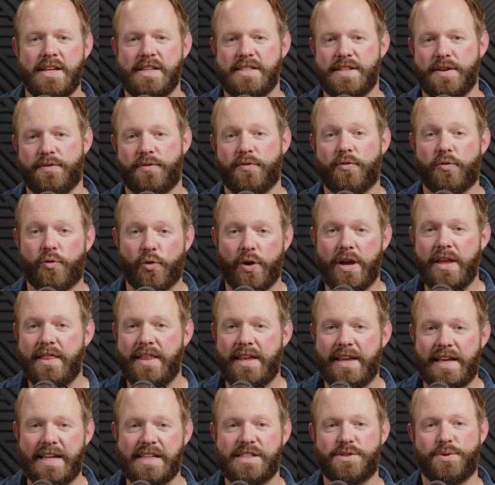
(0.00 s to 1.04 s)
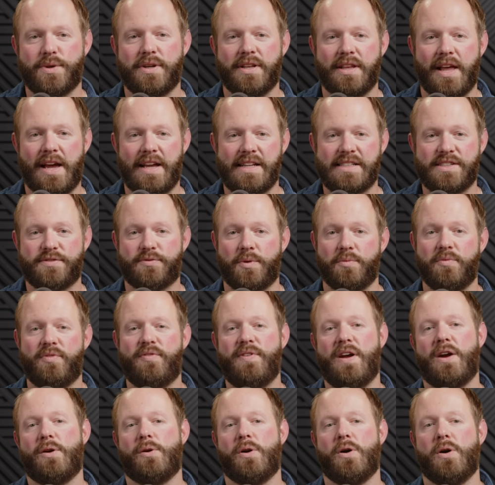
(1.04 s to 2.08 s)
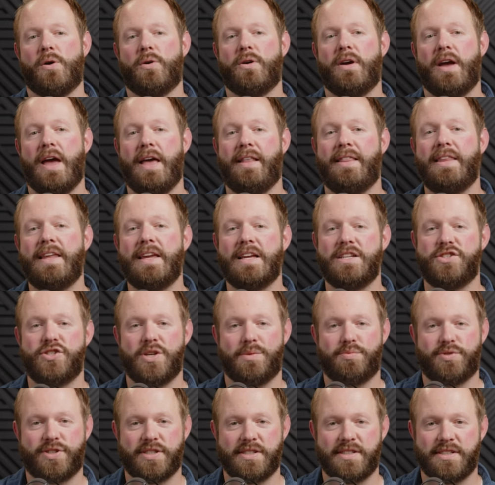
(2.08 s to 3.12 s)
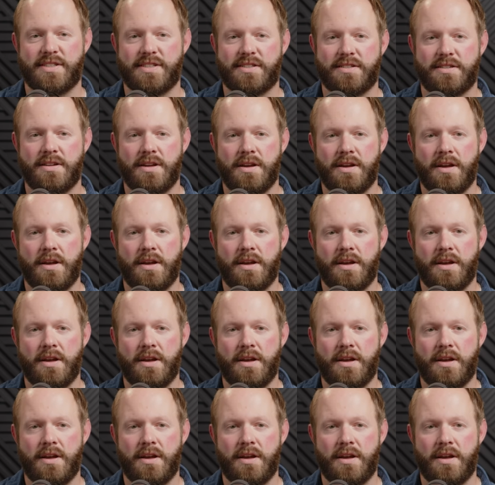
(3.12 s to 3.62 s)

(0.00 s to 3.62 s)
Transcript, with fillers: to free the Israelites from Pharaoh and the Egyptians.